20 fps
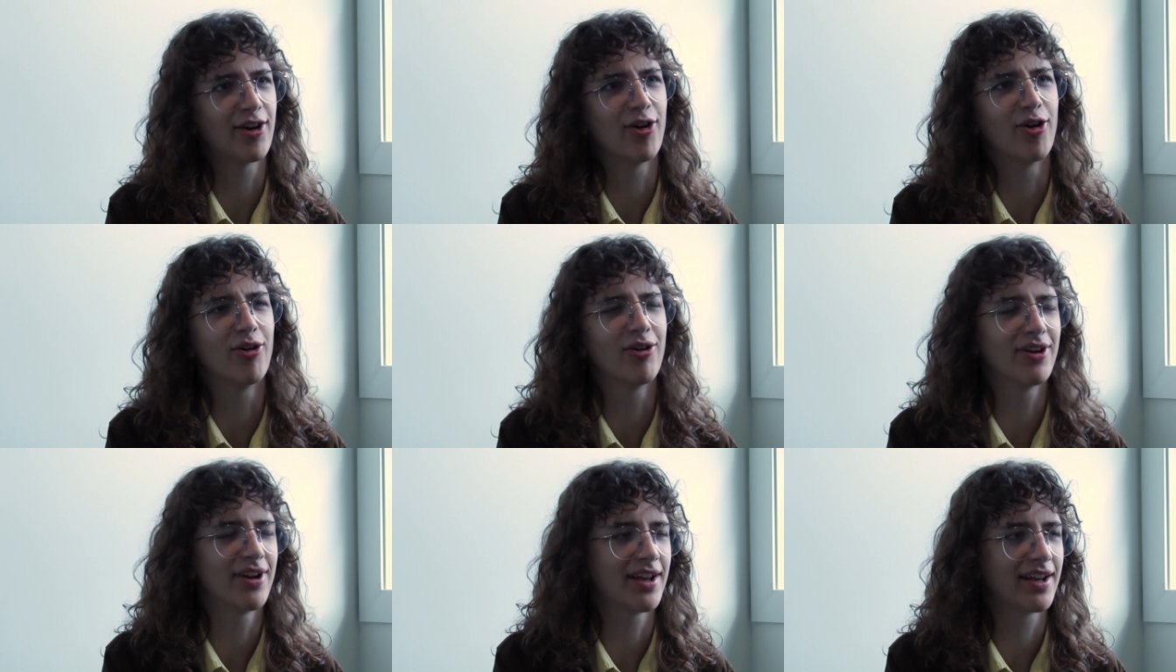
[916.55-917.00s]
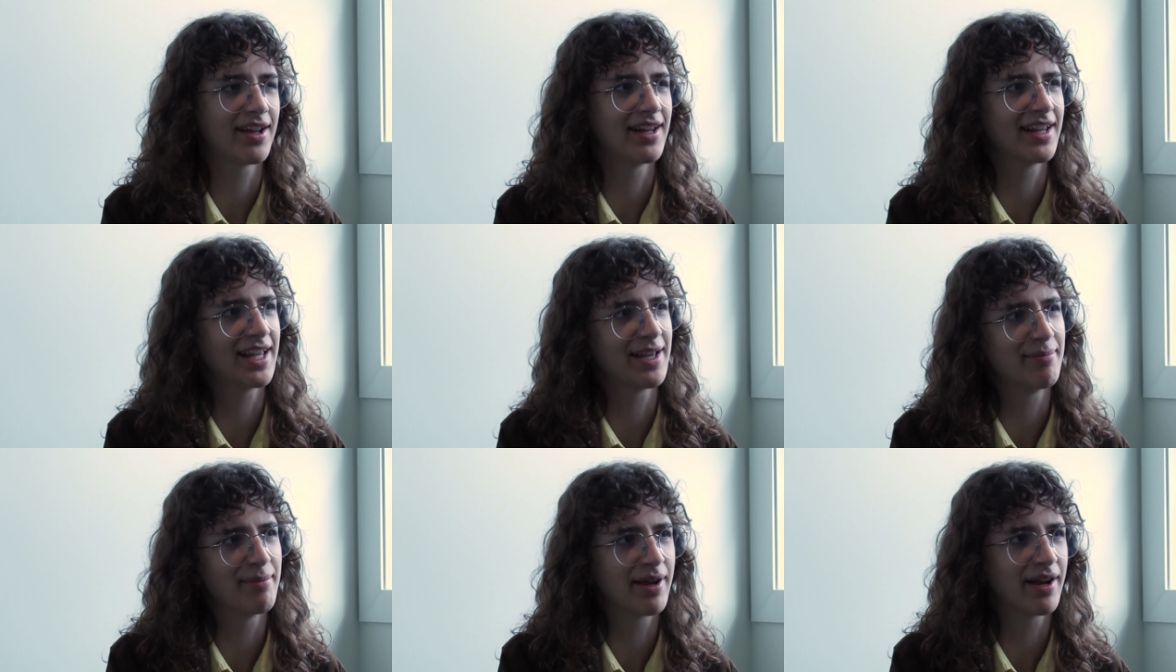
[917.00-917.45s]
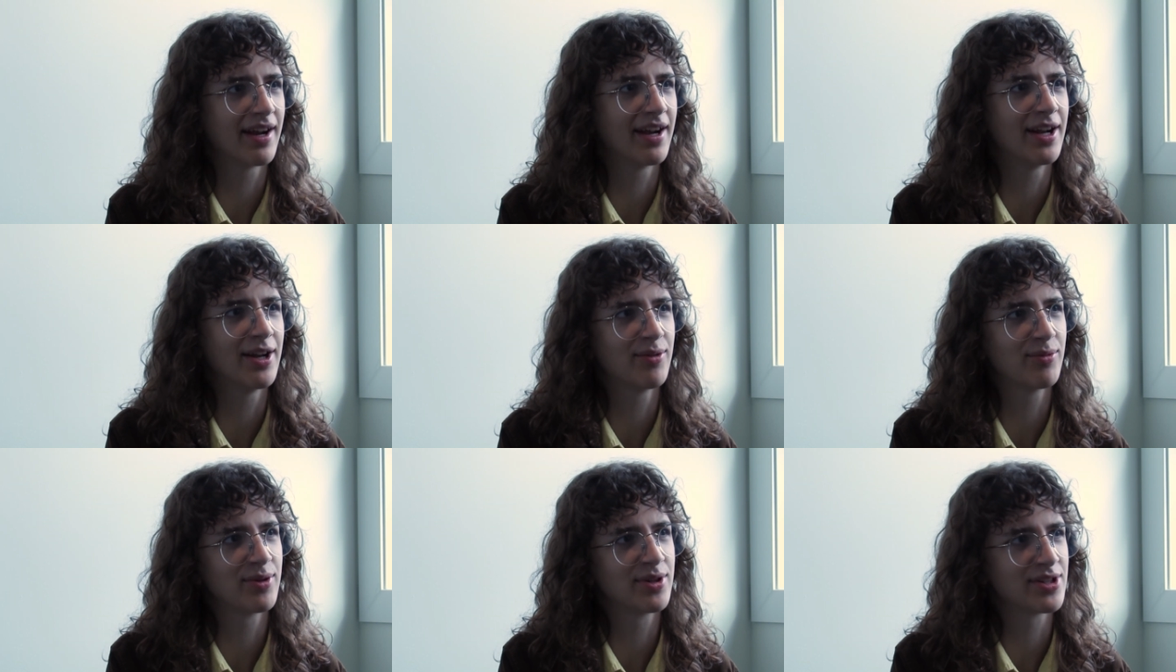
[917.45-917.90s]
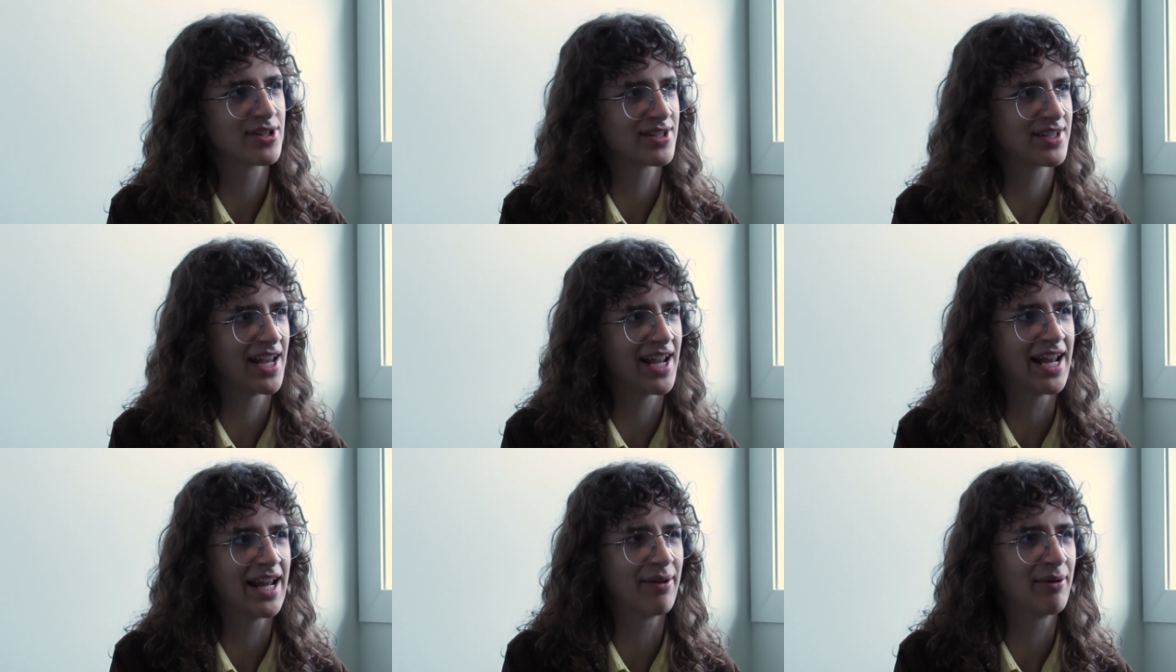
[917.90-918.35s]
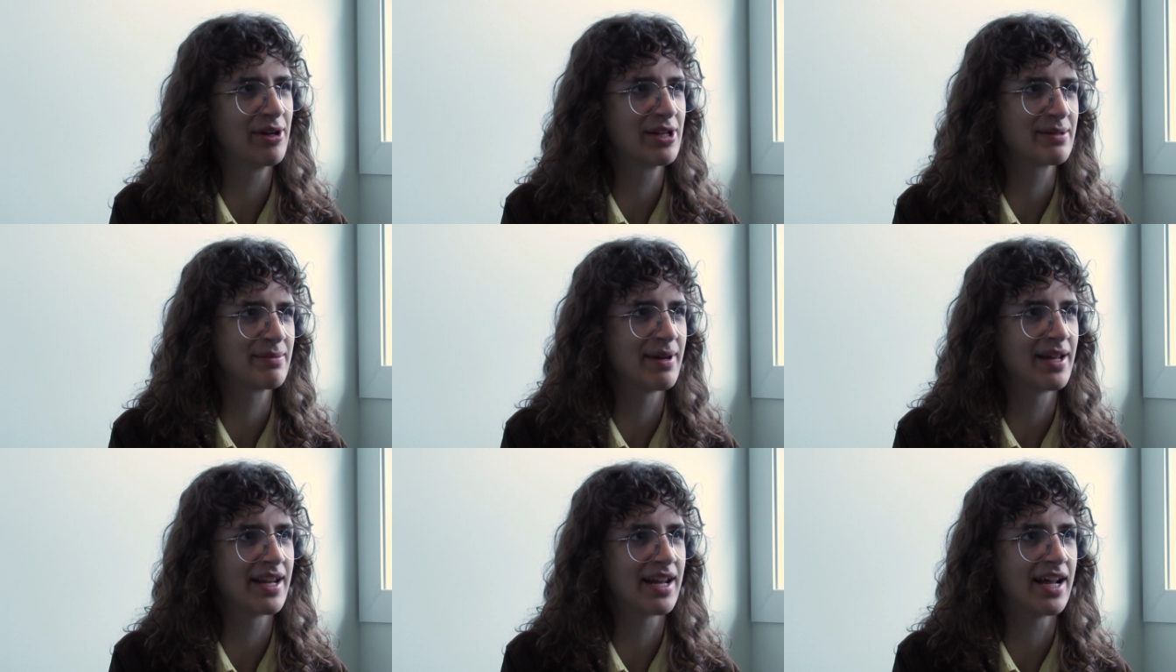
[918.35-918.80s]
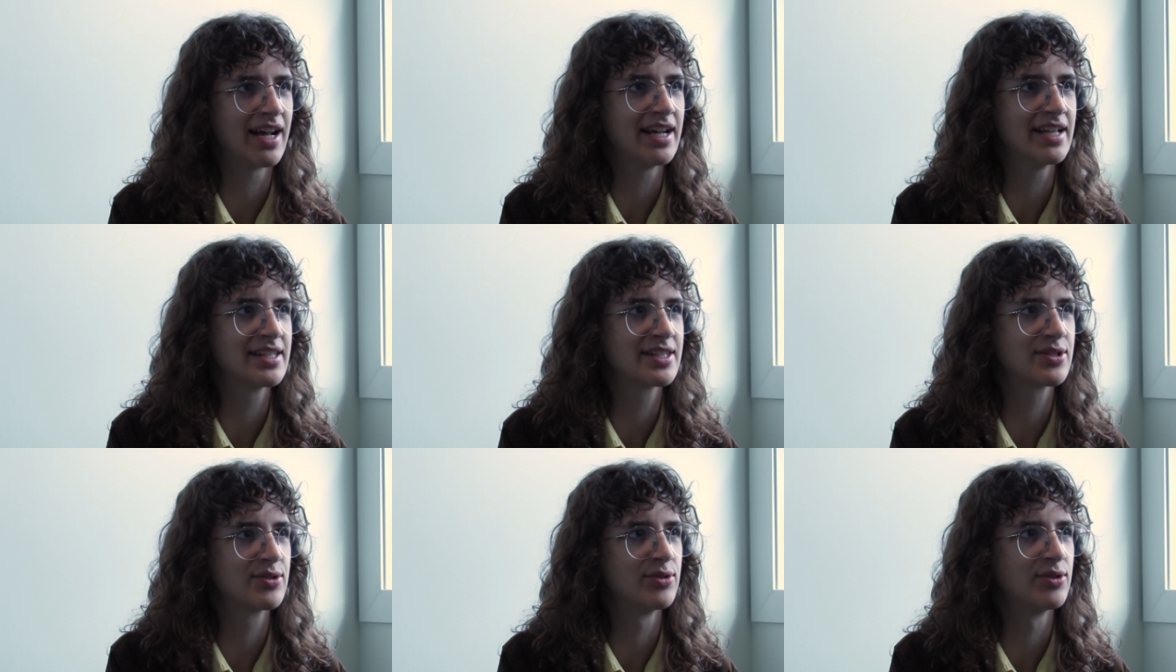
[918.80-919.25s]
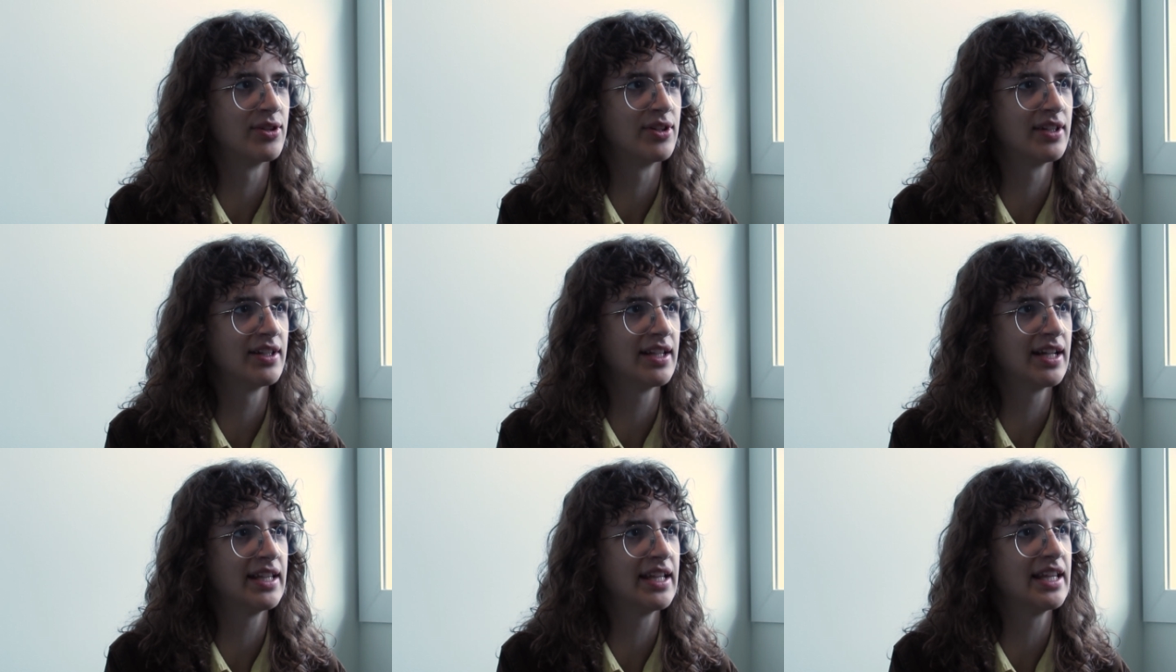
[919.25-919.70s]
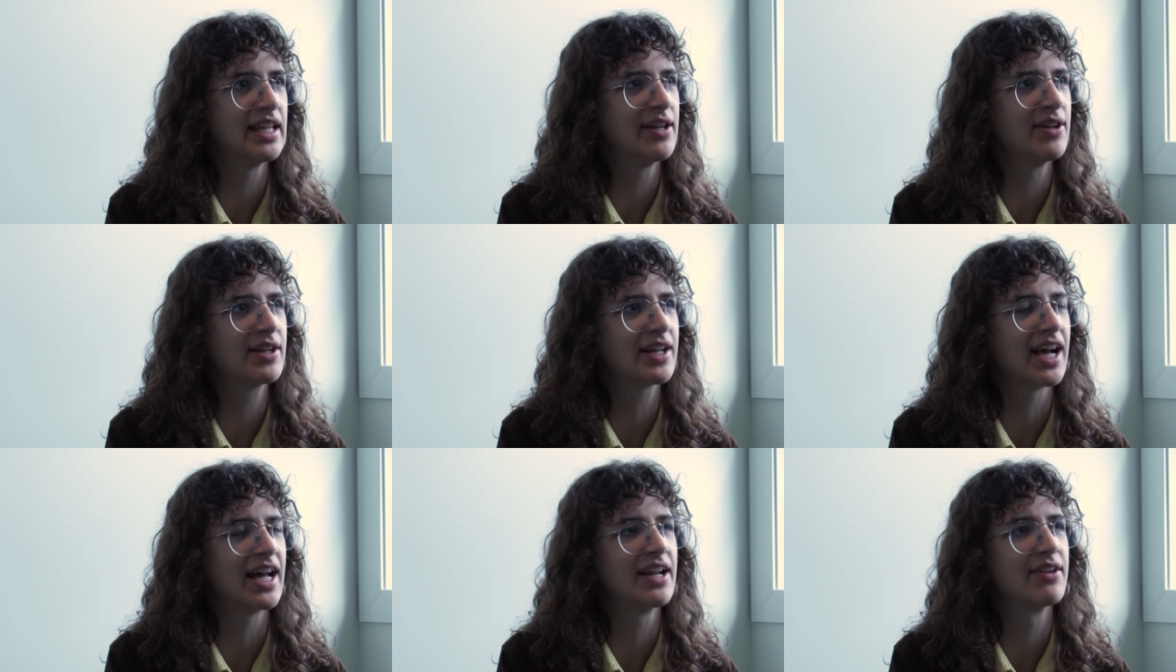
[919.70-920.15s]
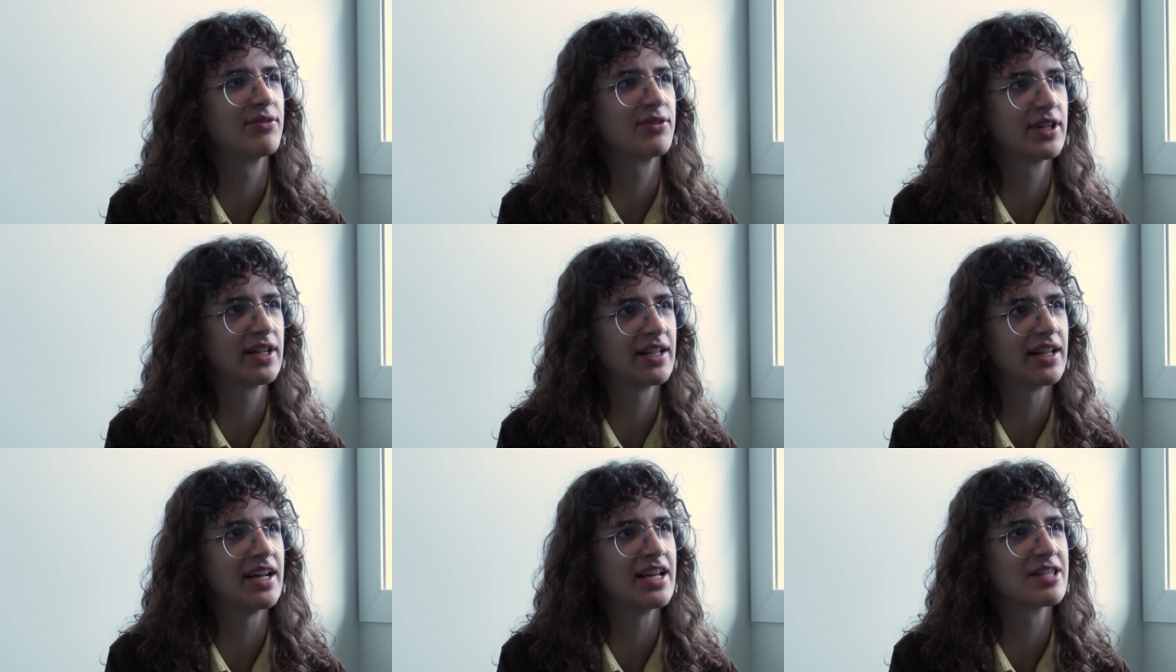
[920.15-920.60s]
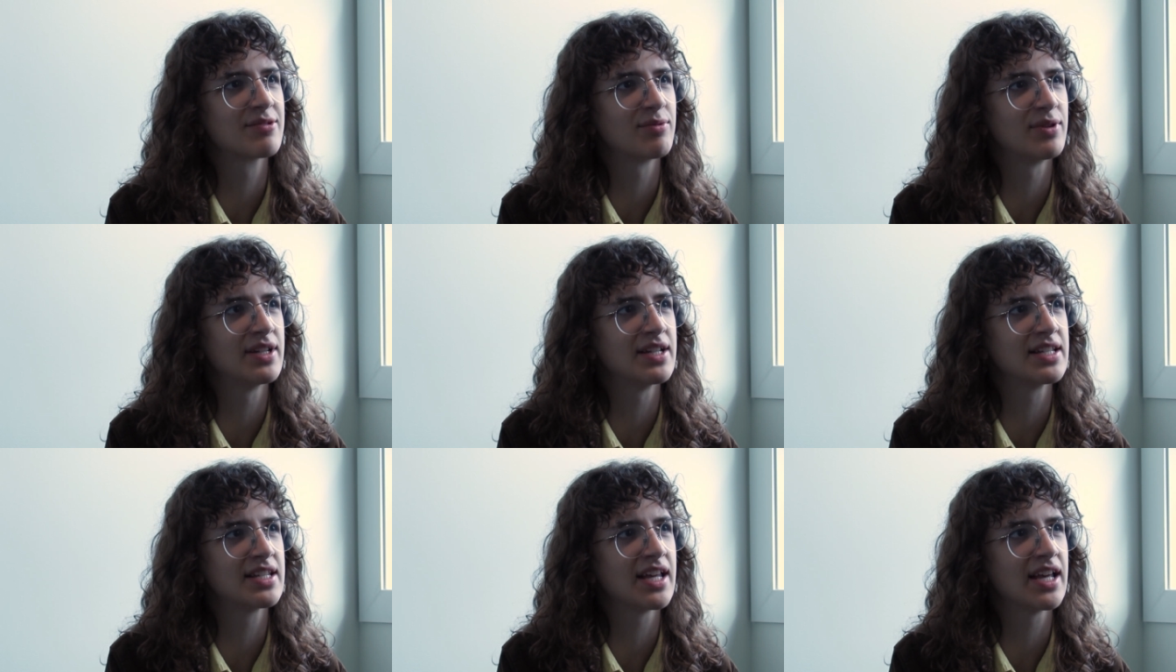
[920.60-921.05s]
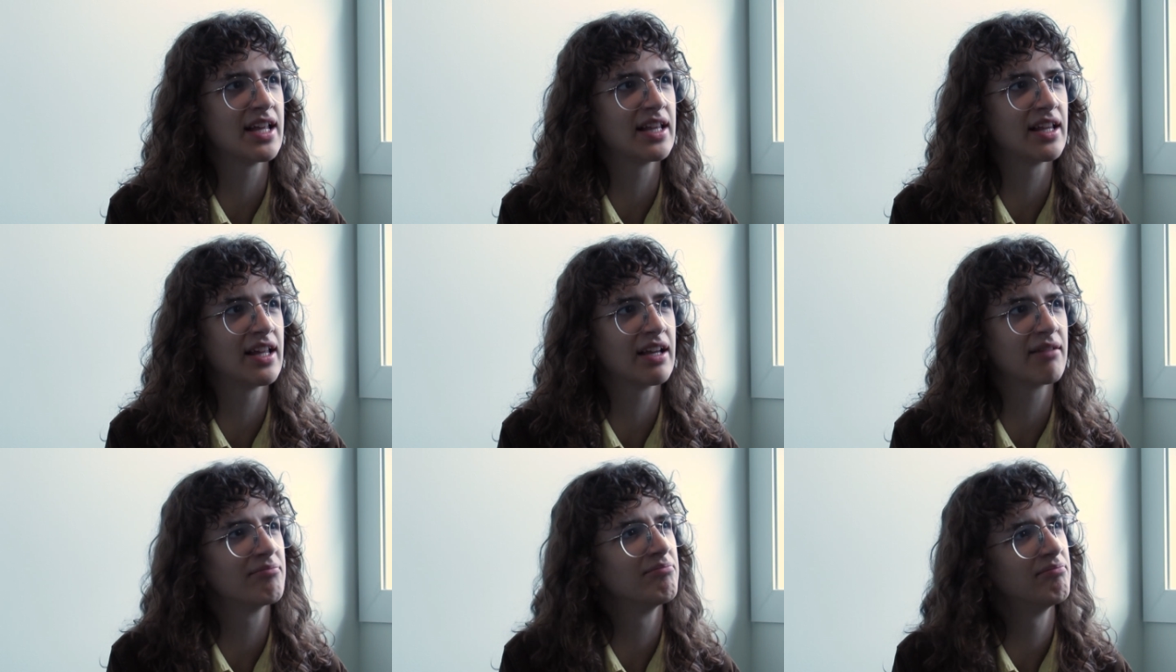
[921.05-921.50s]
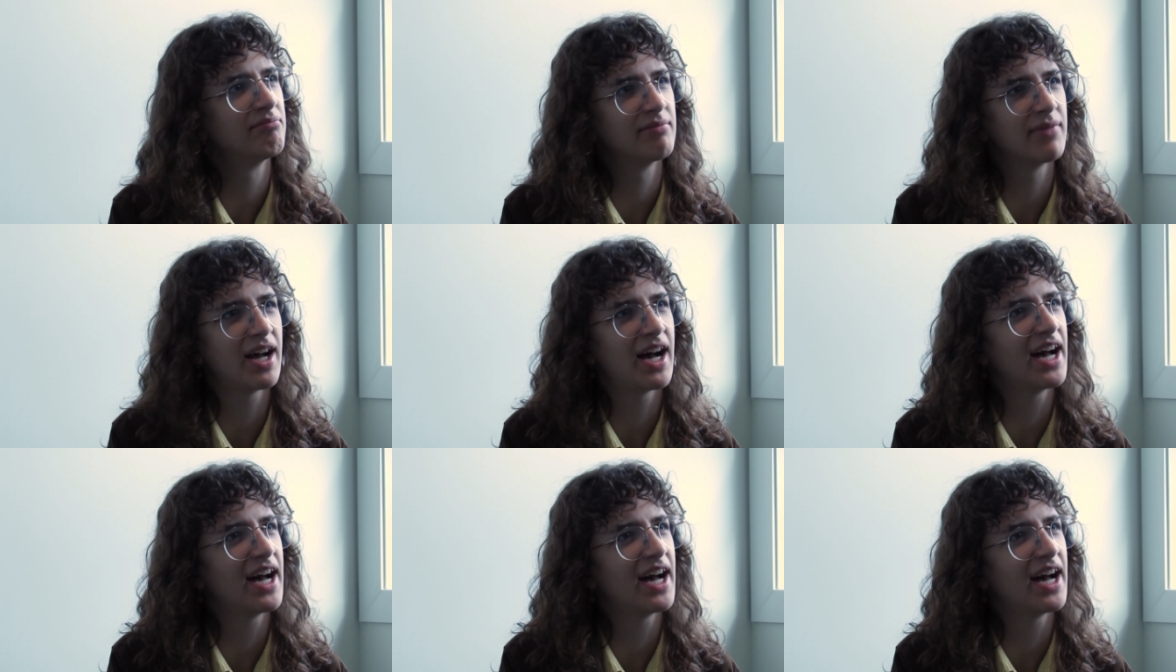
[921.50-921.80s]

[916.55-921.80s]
oh we're not gonna get married we're just dating we just met in high school and then they would kind of realize one day like hmm,